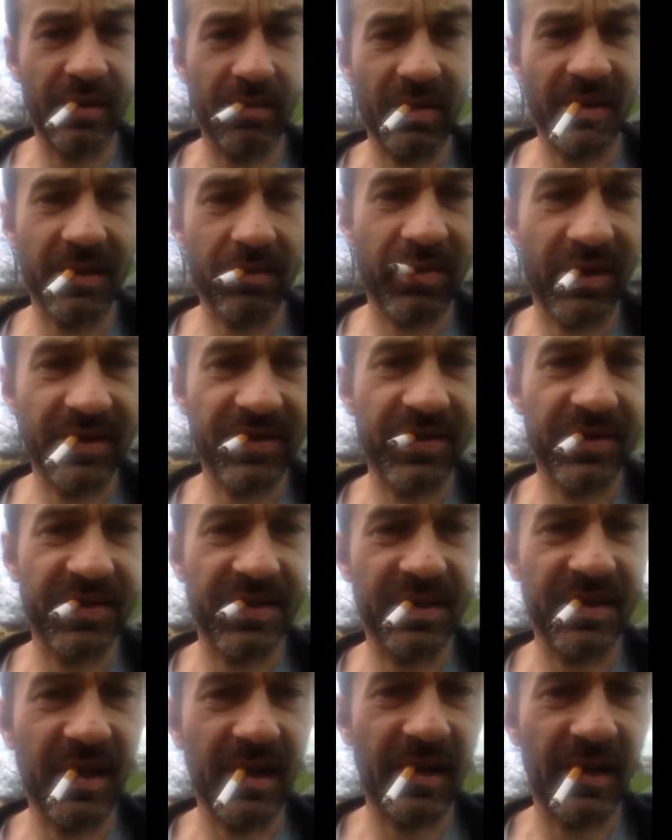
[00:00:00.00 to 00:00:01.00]
about the Brussels
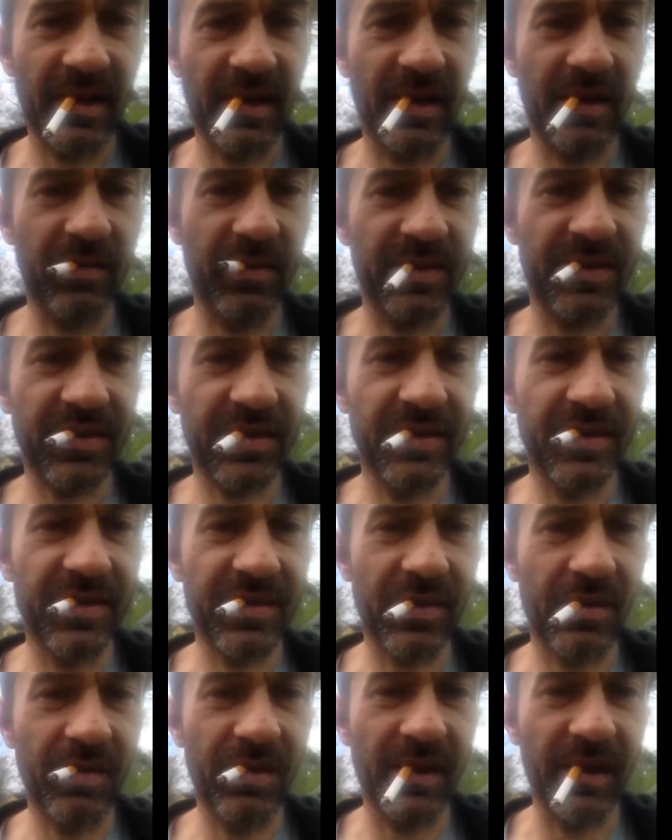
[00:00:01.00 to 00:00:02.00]
attack and I was
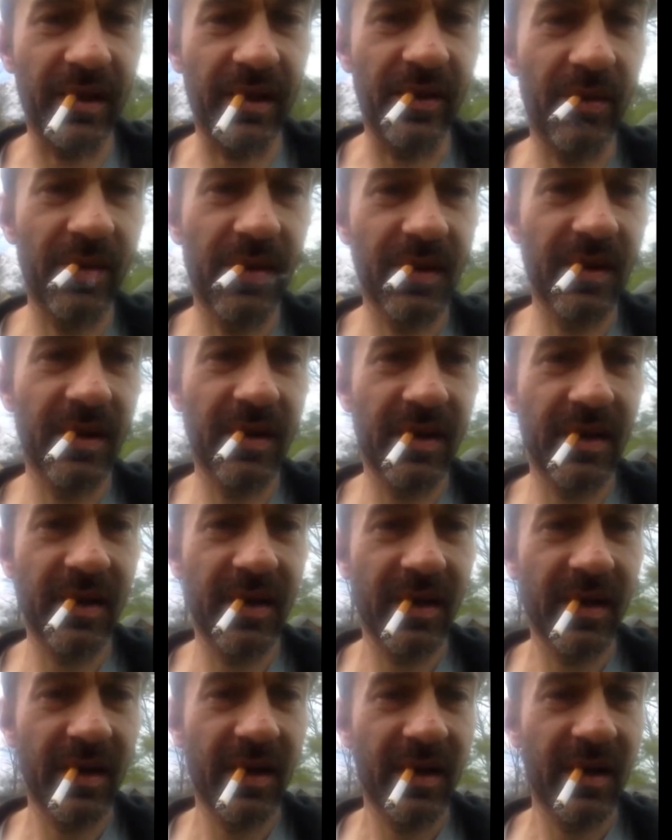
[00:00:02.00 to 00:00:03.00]
consoling you.
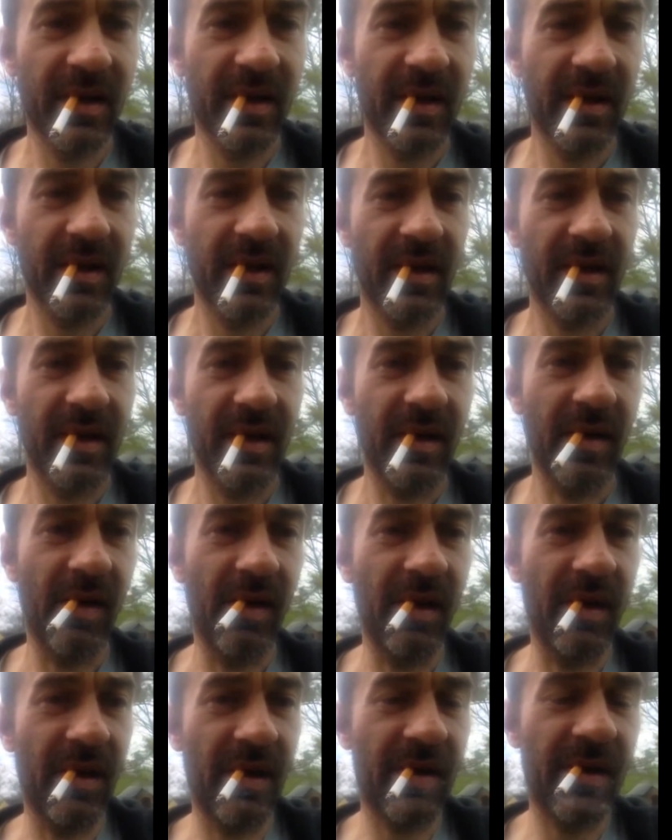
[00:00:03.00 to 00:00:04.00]
I,
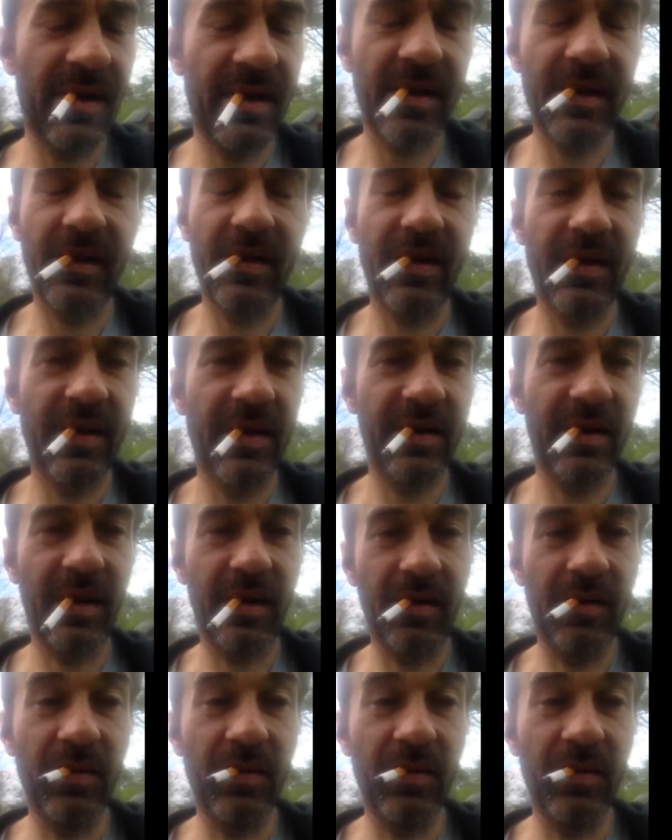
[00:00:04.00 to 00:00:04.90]
uh, I